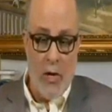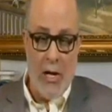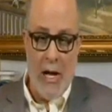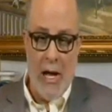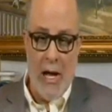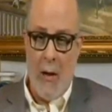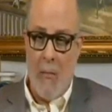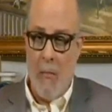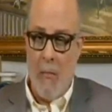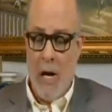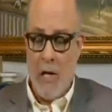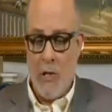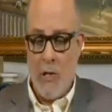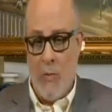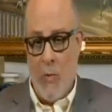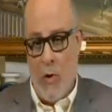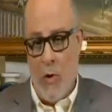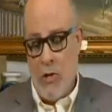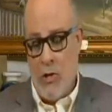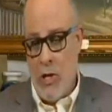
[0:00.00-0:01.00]
They're going to have
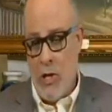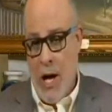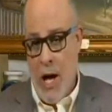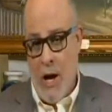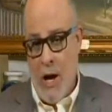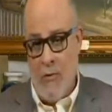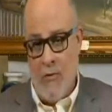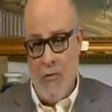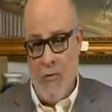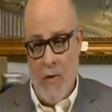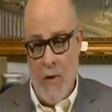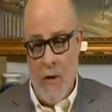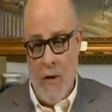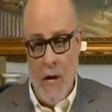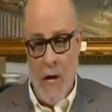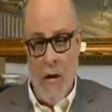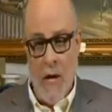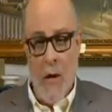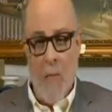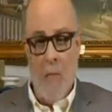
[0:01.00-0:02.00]
much more
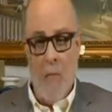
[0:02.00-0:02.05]
geography,